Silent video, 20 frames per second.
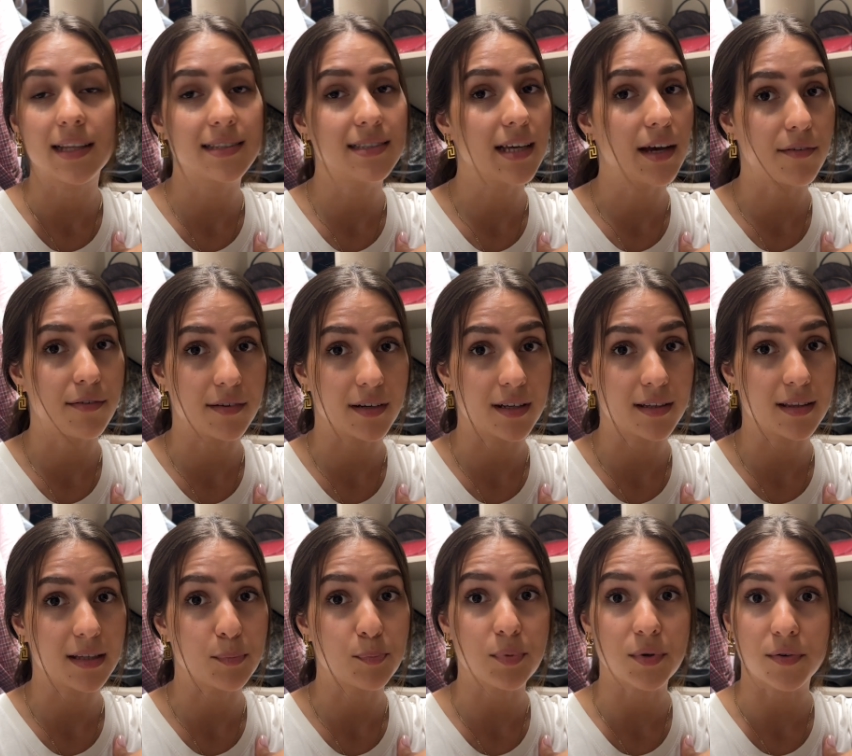
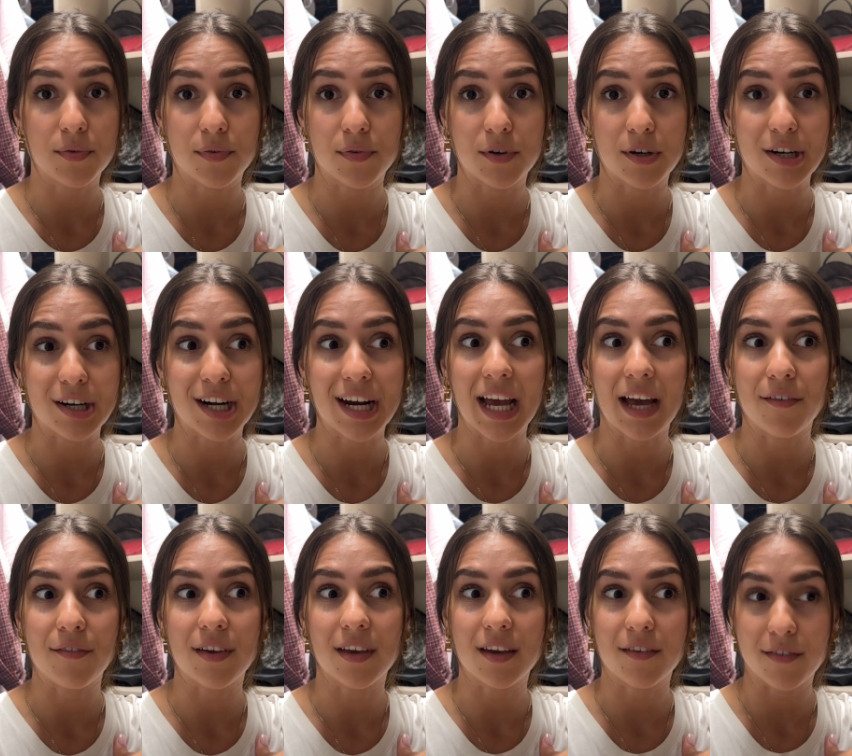definitely prefer
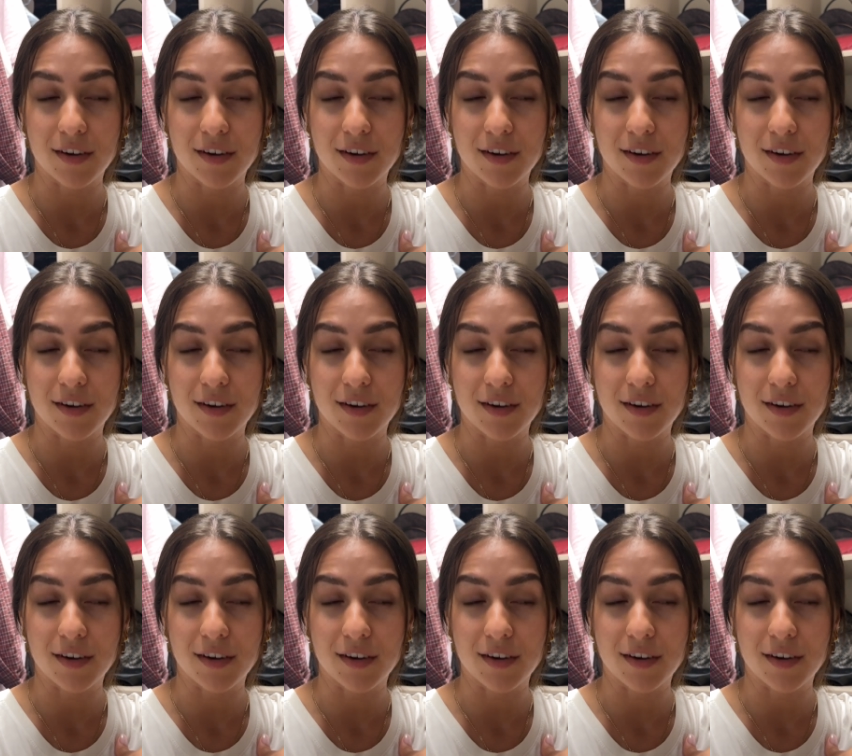having a